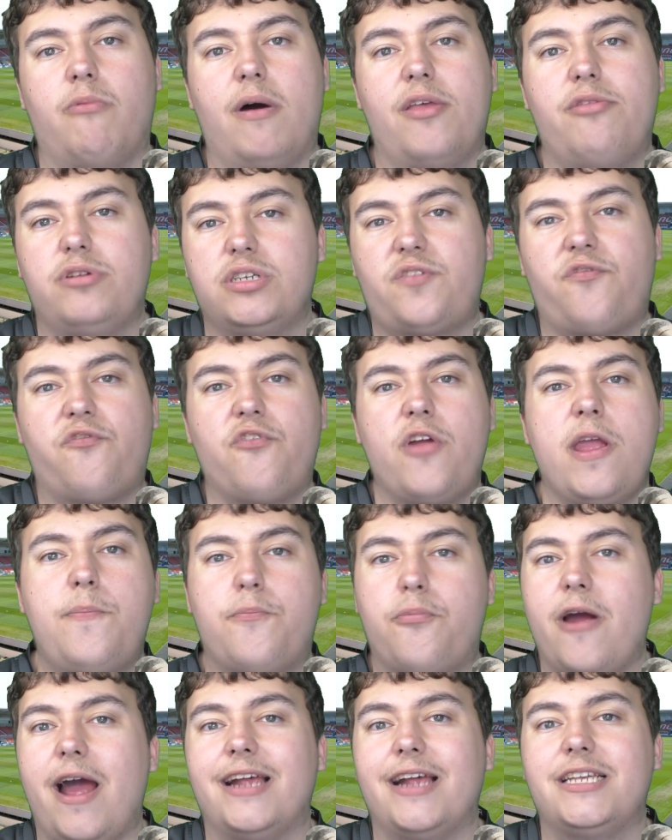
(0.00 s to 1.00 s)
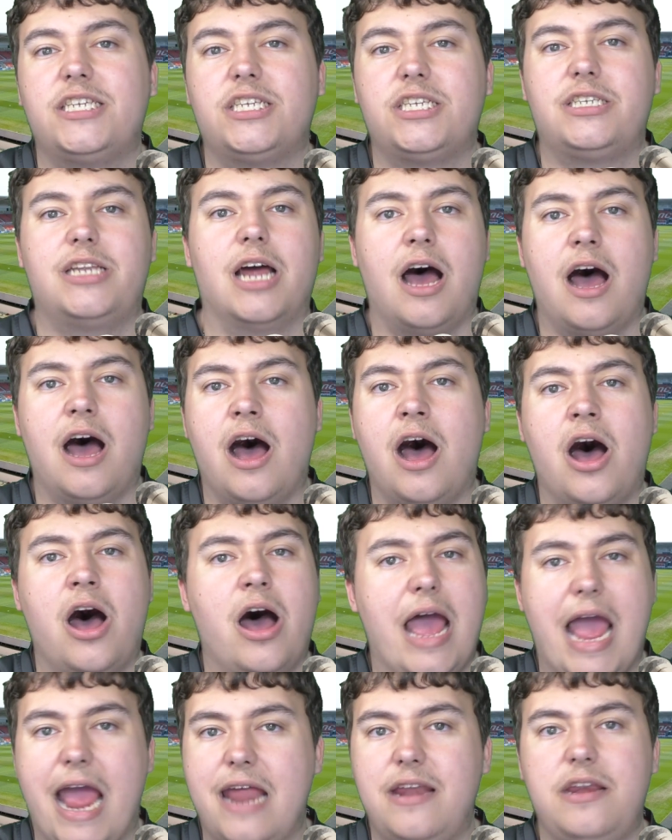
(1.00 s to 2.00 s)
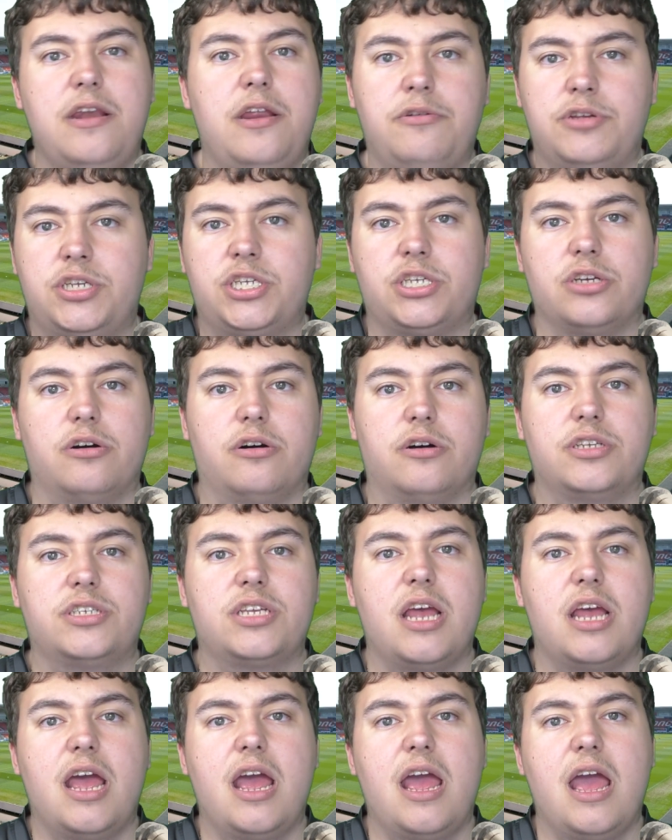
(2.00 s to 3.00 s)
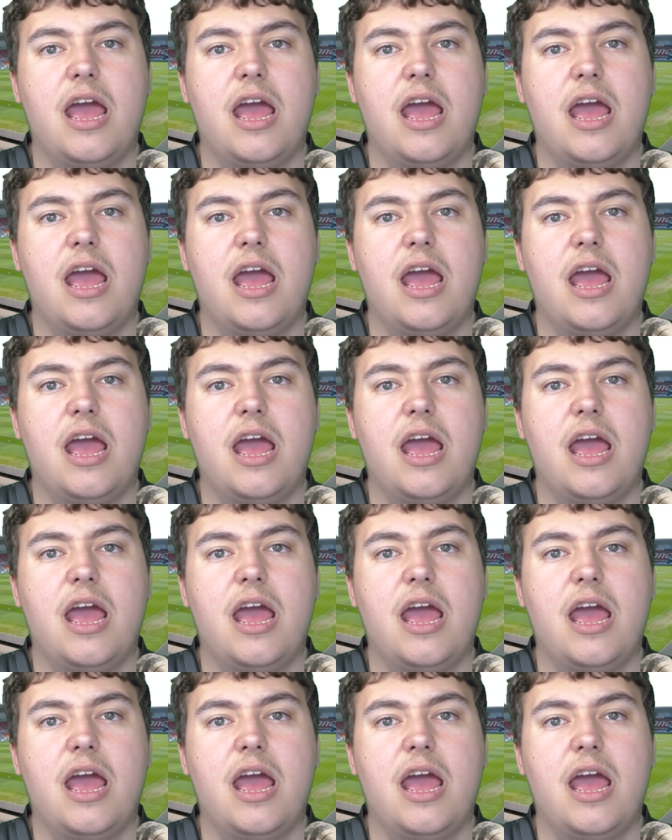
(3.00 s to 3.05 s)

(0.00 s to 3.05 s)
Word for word: whether it's Free Press, Star, any news source.